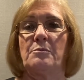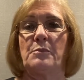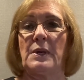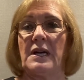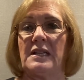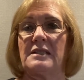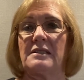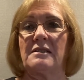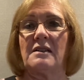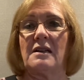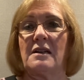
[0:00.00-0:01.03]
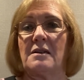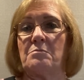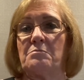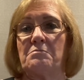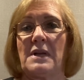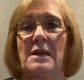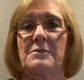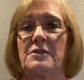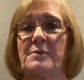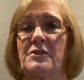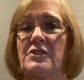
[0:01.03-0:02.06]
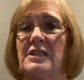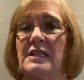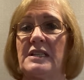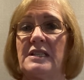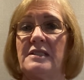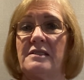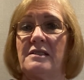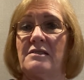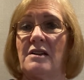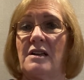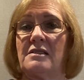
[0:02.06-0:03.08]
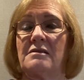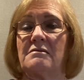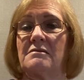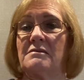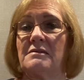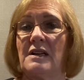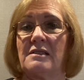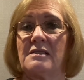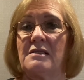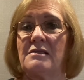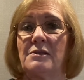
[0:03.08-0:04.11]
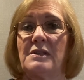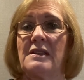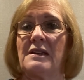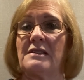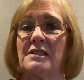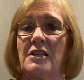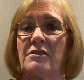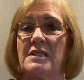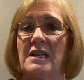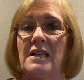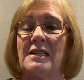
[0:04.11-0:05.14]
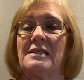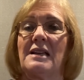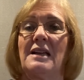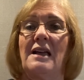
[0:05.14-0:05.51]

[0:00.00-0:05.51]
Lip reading: but I'm just supposed to take it easy and not do anything to irritate it